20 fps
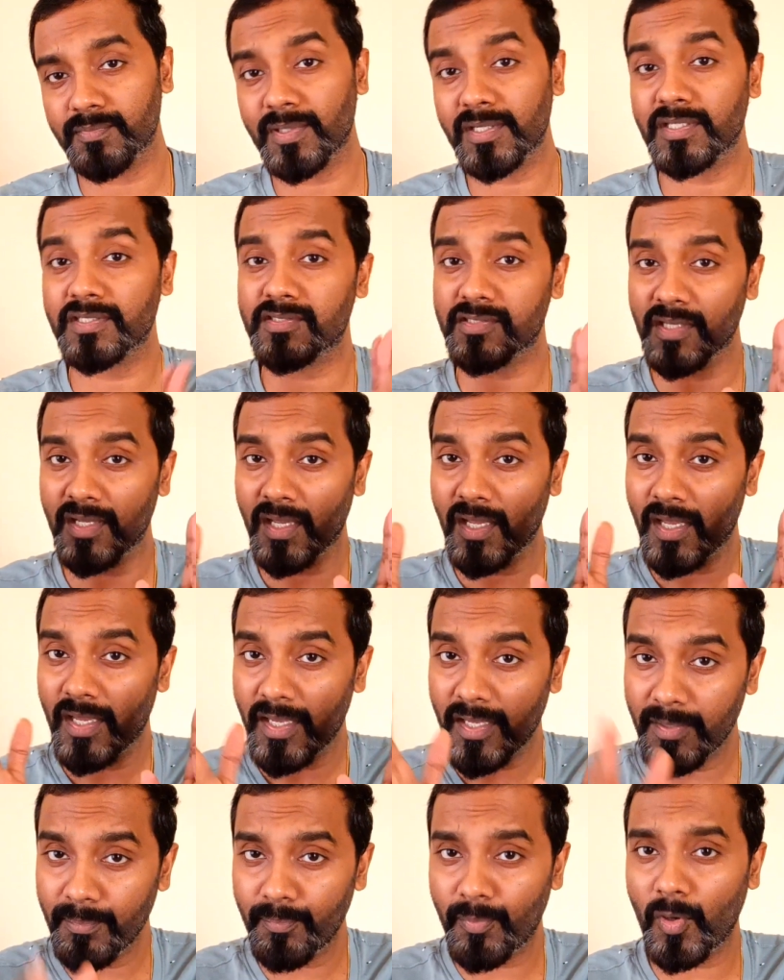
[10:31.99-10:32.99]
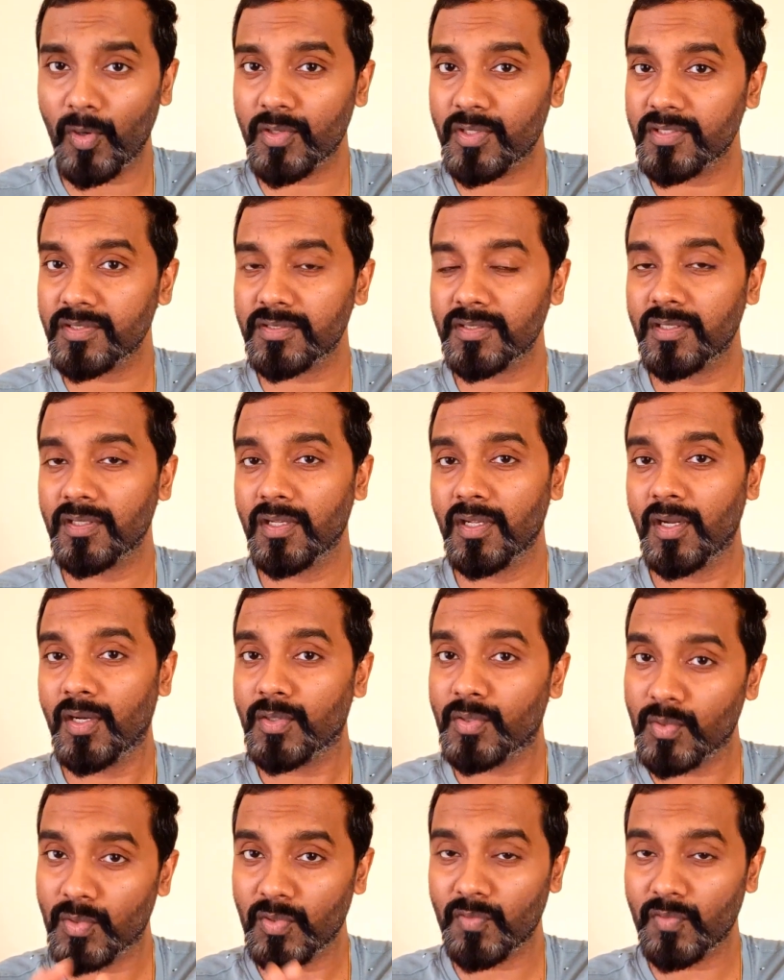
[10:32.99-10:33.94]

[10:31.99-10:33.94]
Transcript: But it's important to